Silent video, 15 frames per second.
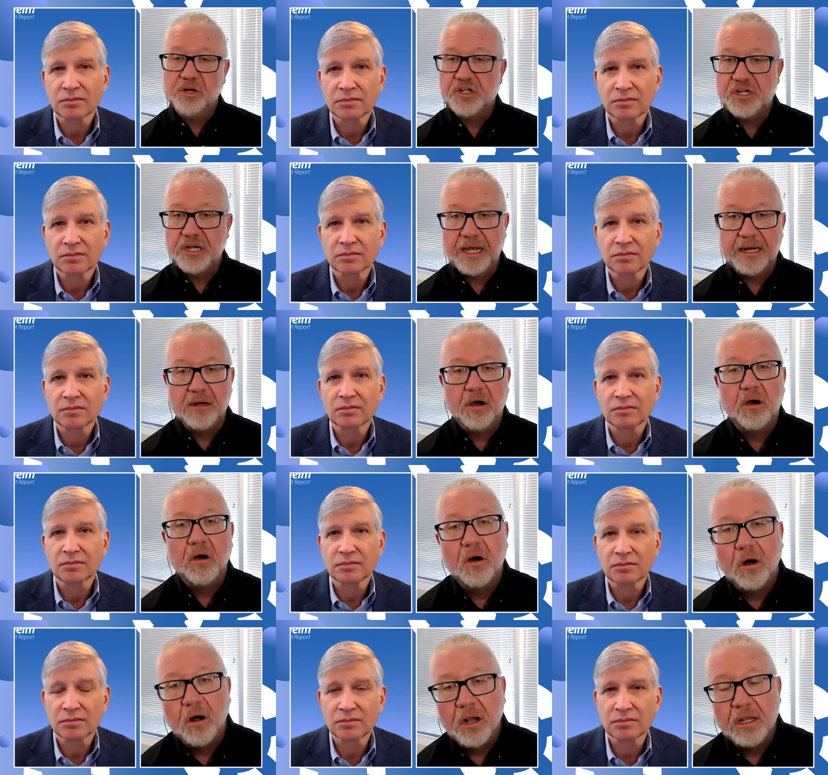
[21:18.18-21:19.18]
Speaker 1: appreciate
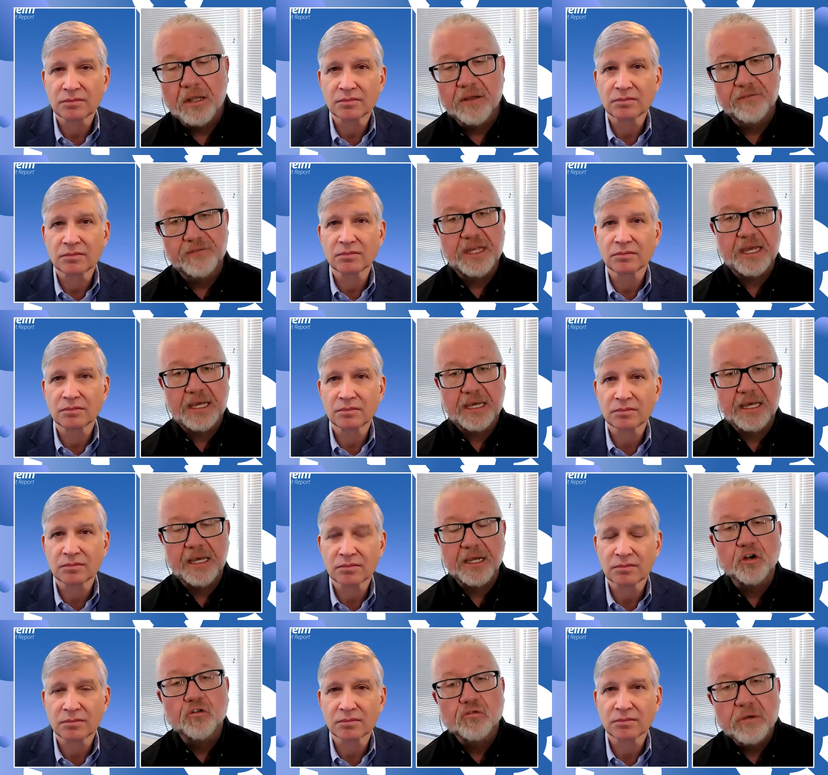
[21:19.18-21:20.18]
all of
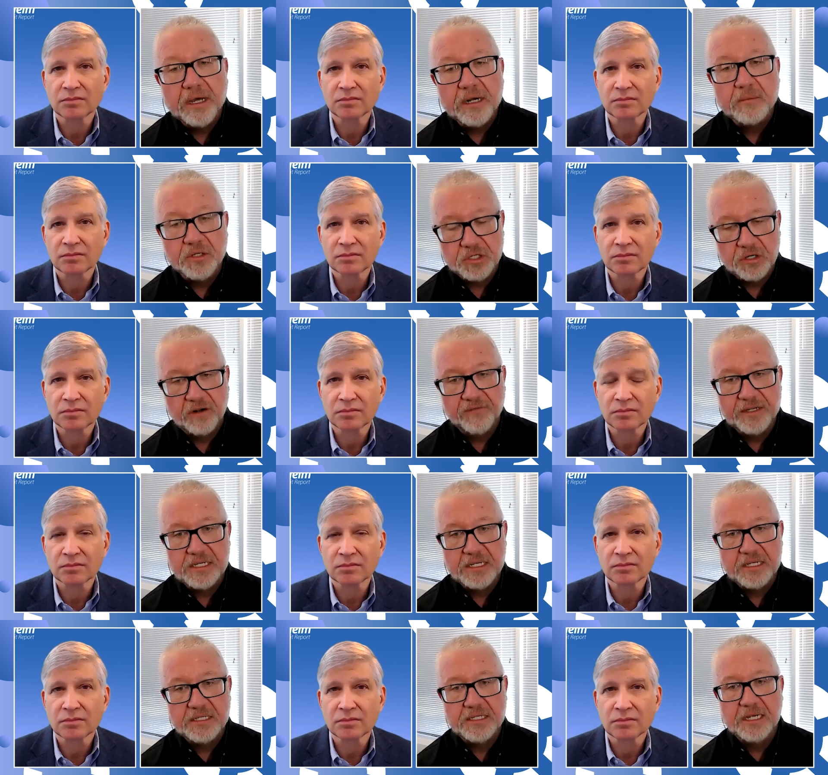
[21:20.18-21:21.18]
the incredible
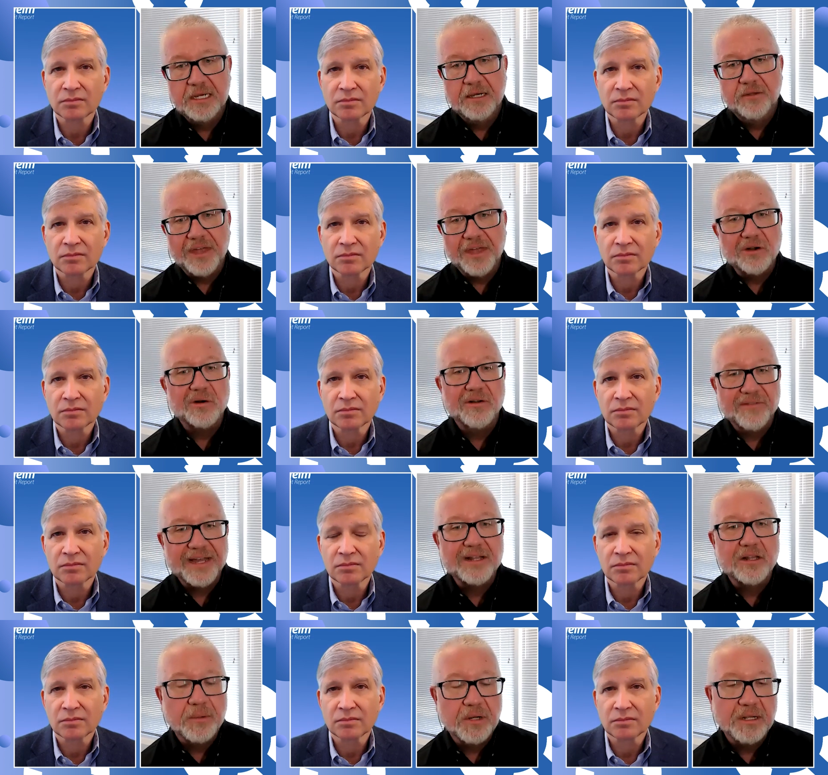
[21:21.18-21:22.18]
services that are
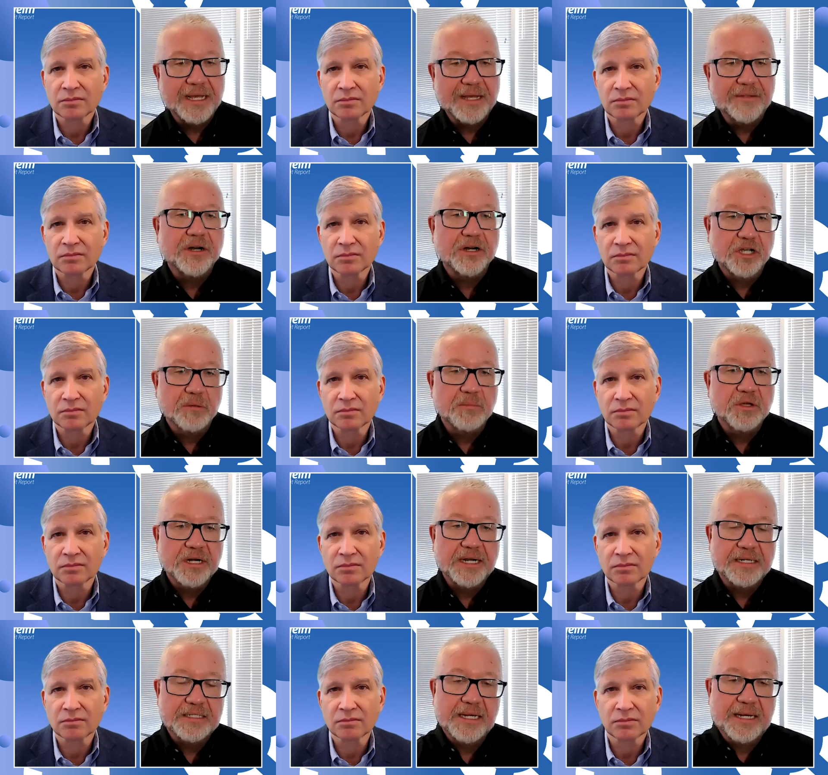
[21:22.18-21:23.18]
available in their
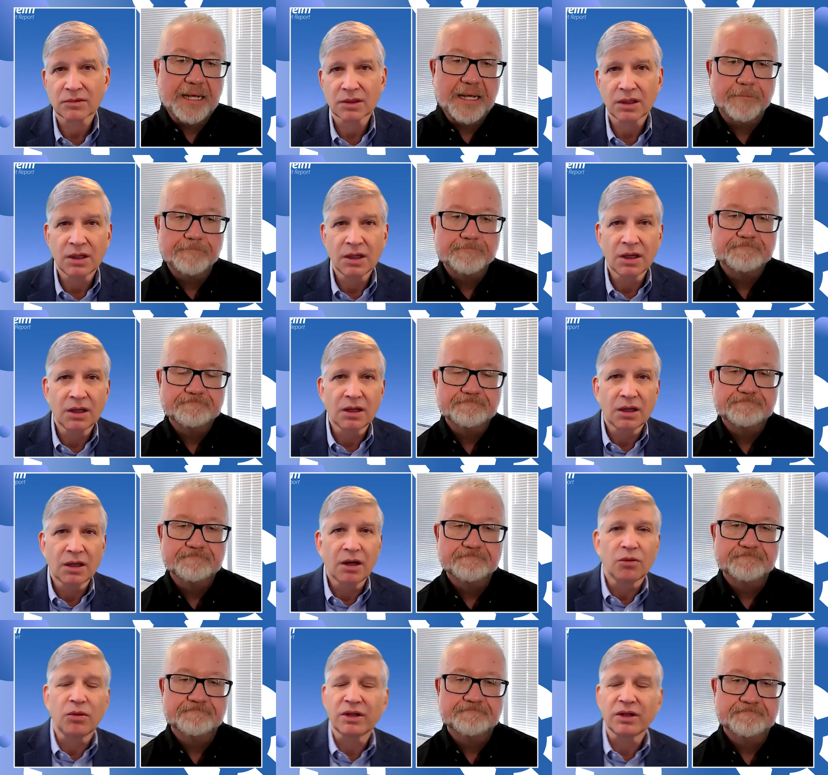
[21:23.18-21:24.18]
community today.
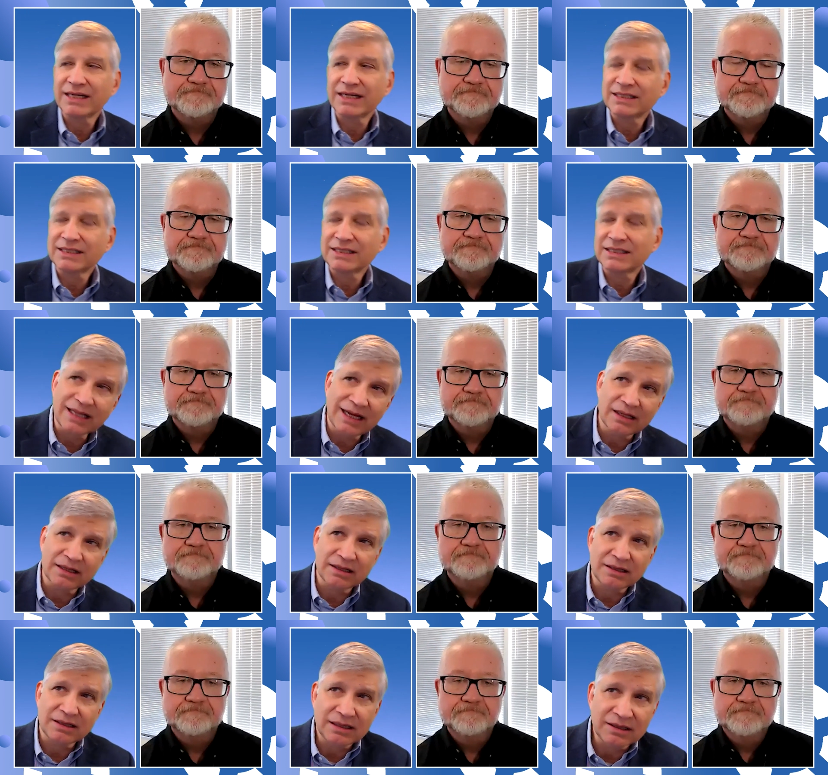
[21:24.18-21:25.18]
Speaker 2: Well, that's that
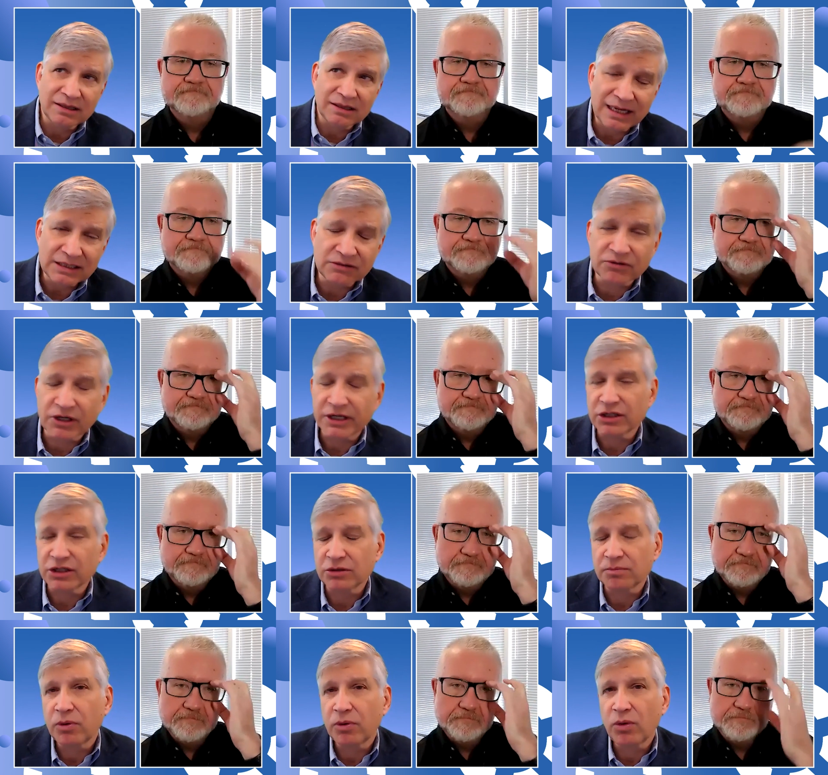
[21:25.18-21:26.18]
that's a very
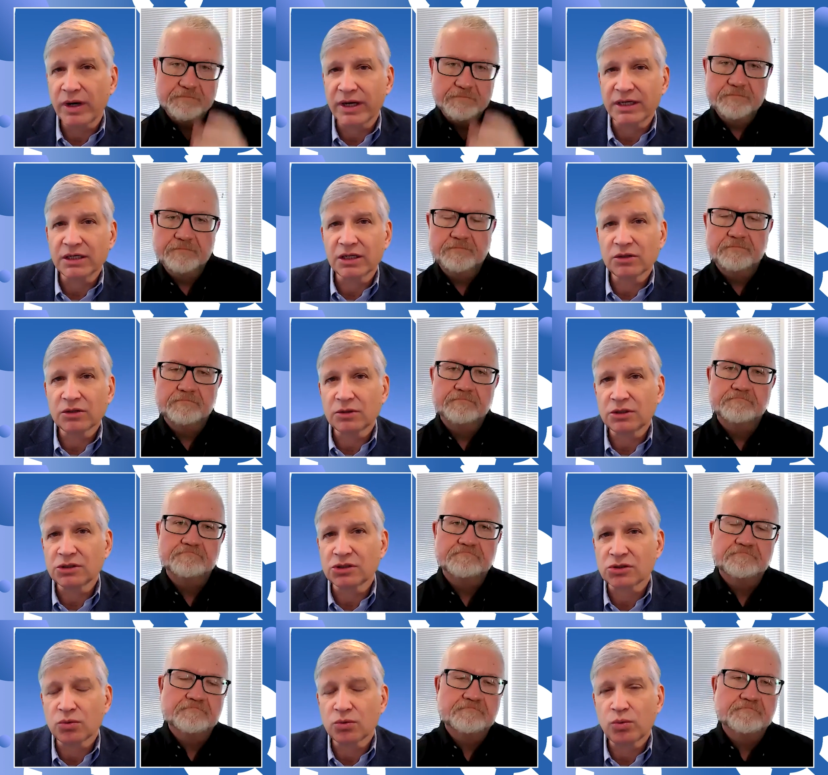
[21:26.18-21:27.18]
good point. In other
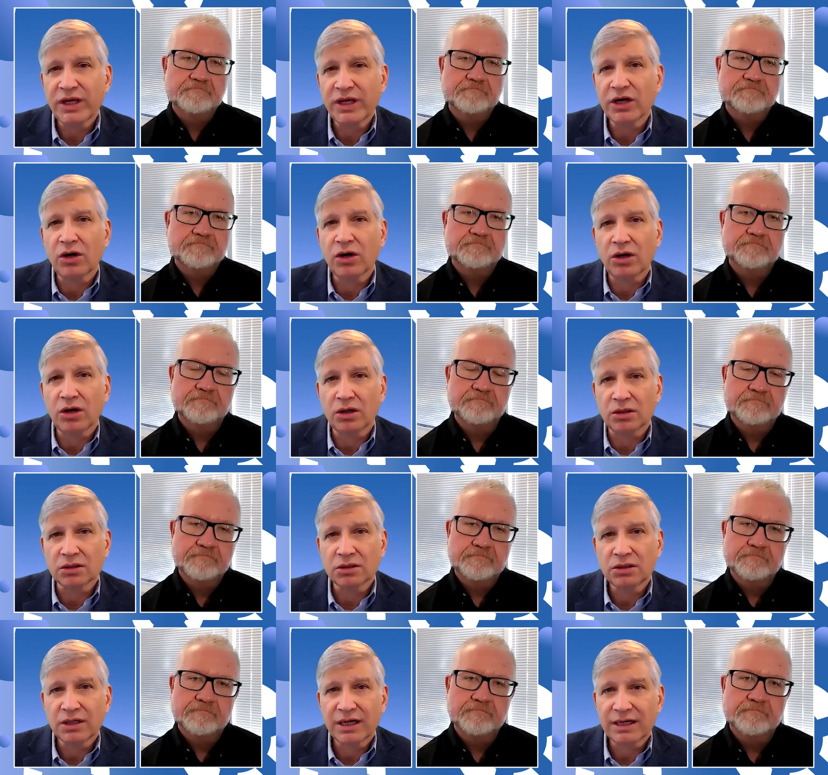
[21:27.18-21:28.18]
words, we all
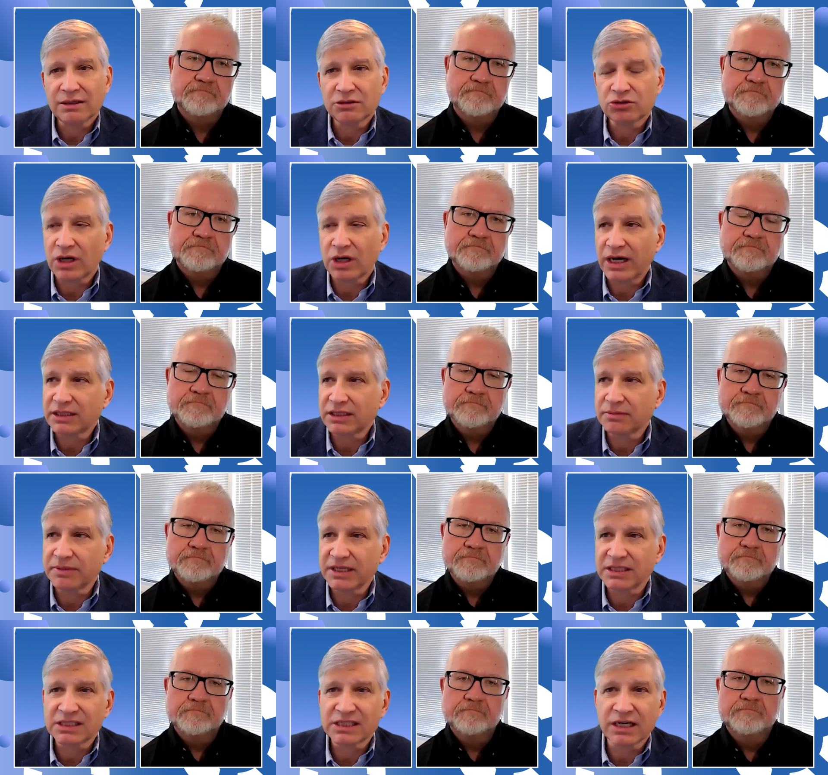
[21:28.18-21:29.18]
trying to be
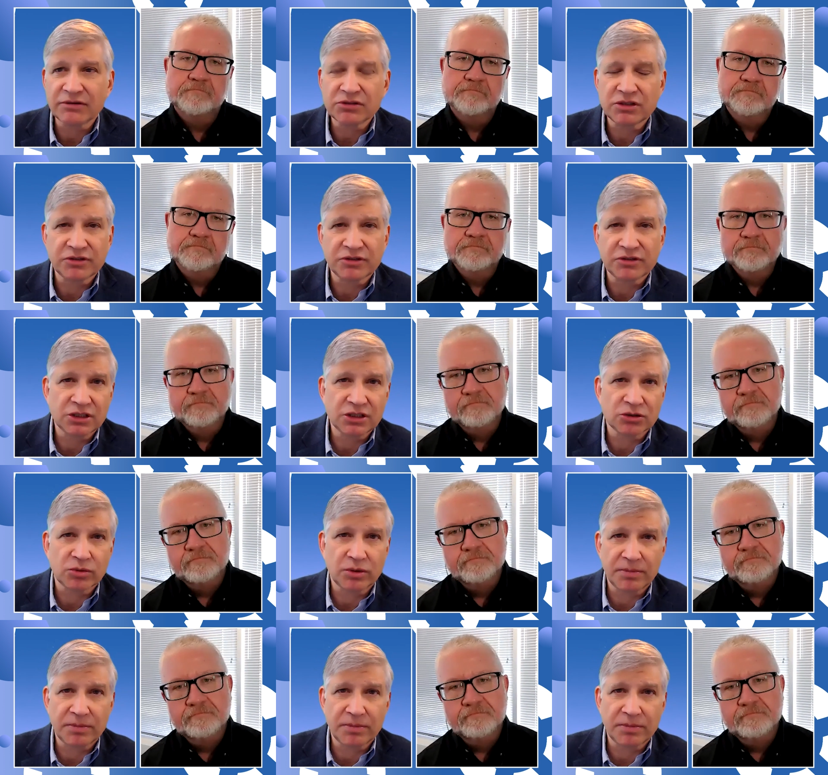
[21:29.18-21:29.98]
as self-sufficient as we